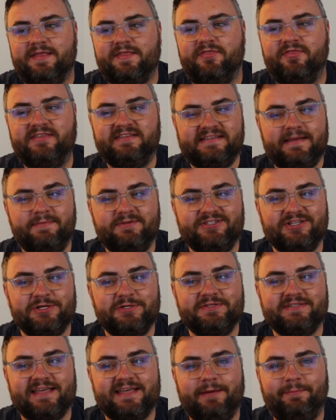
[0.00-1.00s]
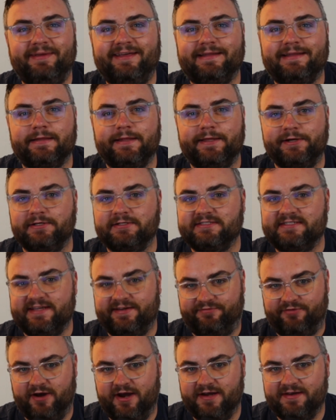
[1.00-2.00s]
This episode is going to be a little
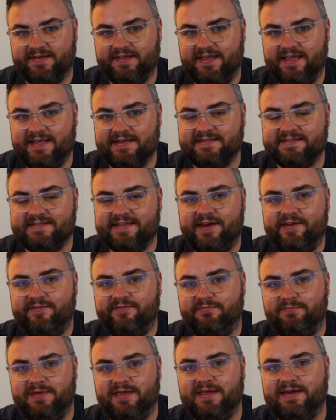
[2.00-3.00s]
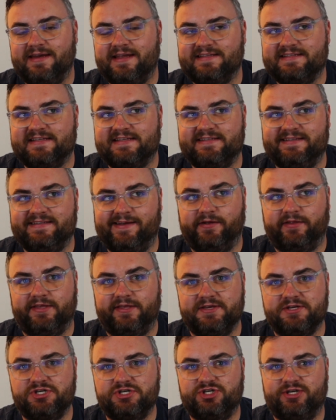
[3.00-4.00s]
different. Instead of me
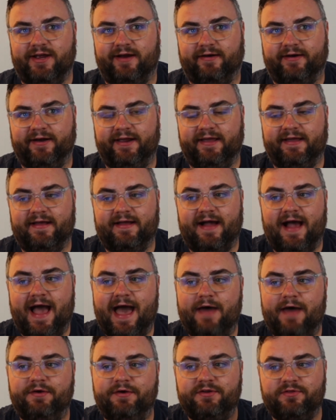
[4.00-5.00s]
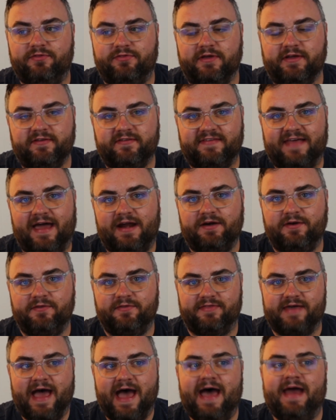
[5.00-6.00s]
necessarily sharing how to do this, how to do
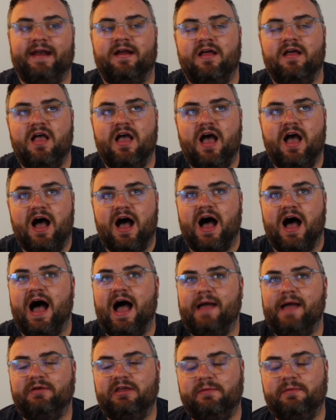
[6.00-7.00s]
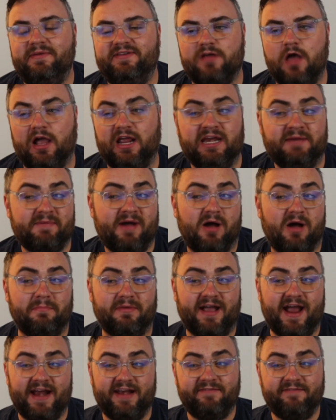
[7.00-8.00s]
that, I'm going to be talking about
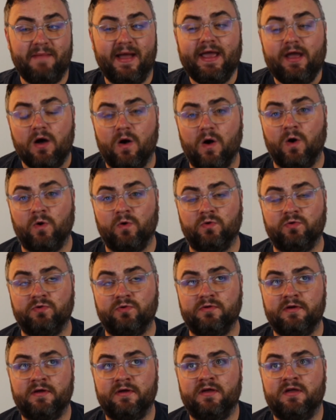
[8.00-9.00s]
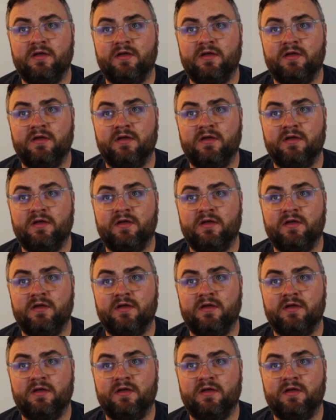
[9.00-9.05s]
kind of my own